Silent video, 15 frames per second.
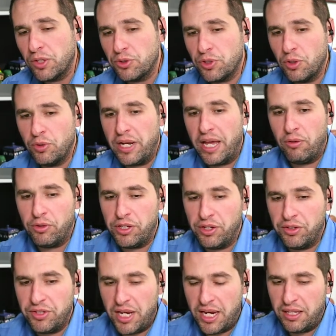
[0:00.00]
So now
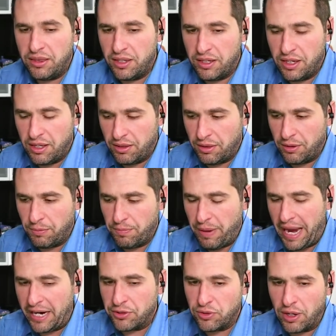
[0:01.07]
you take the
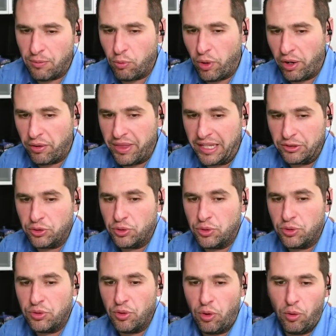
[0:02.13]
backdrop where that's
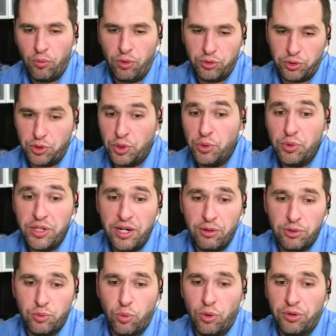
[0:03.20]
almost 2
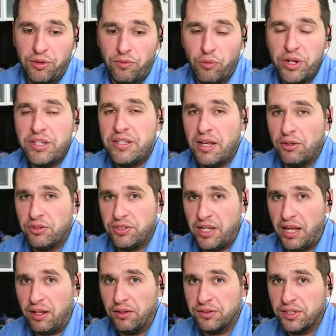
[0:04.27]
years worth of retail
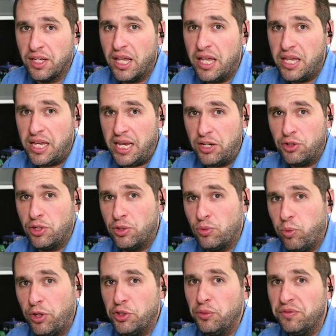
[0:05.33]
sales in just
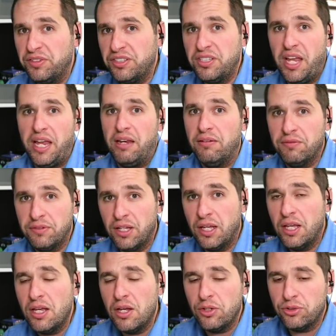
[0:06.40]
what you've saved.
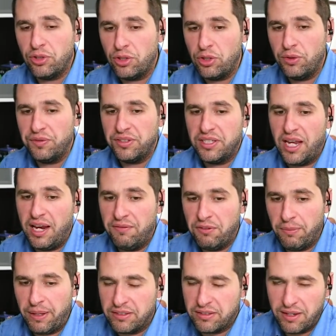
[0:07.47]
So you've
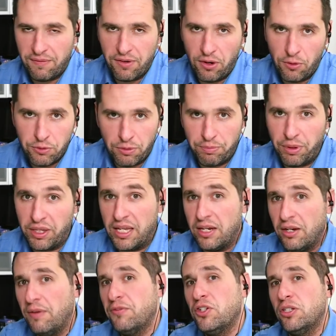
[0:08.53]
saved about $700
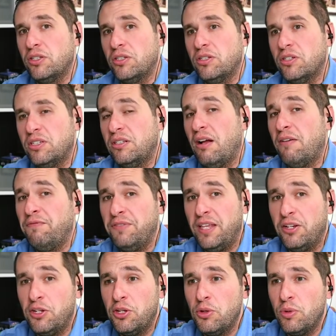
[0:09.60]
billion of just stuff
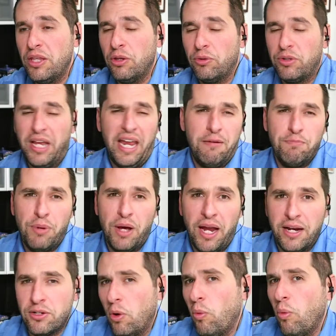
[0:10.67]
that you either can't
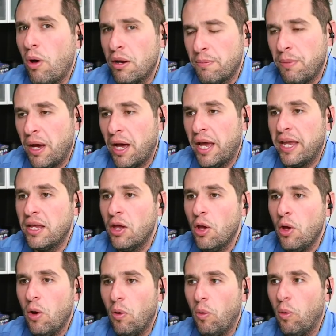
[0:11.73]
buy, don't want to buy,
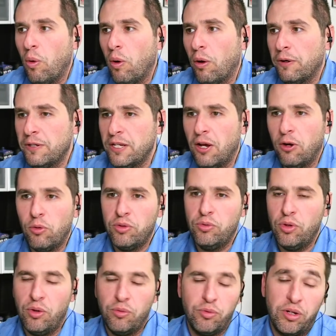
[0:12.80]
or, you know,
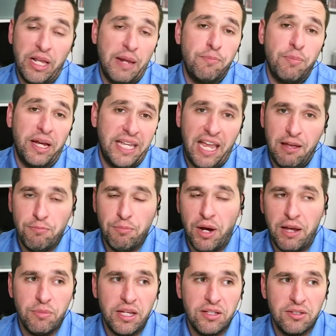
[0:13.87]
and by can't
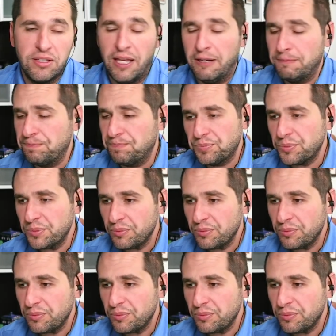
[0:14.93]
buy means that